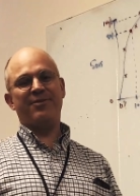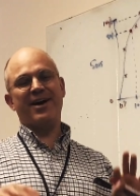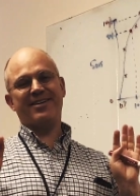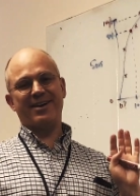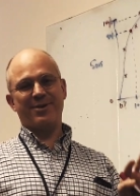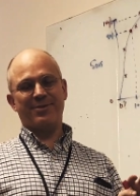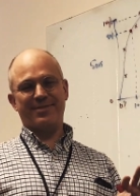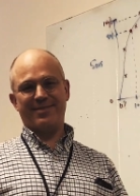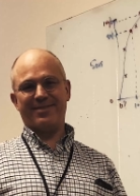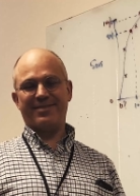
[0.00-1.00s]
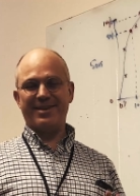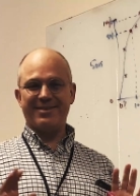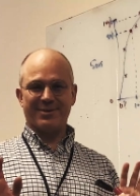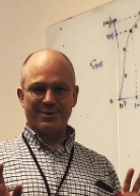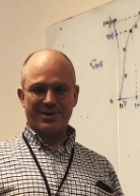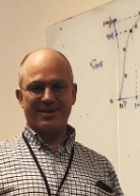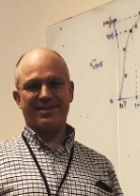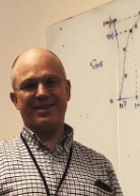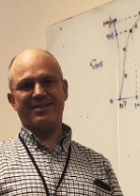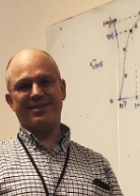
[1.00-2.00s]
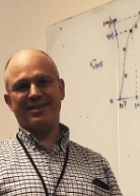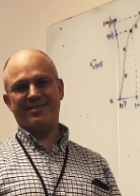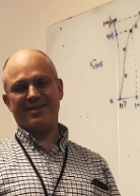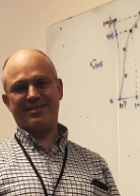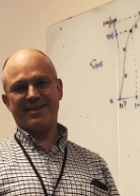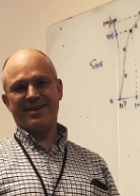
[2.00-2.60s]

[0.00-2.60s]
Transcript: fact, I don't need to look at the EEGs. Yeah. Just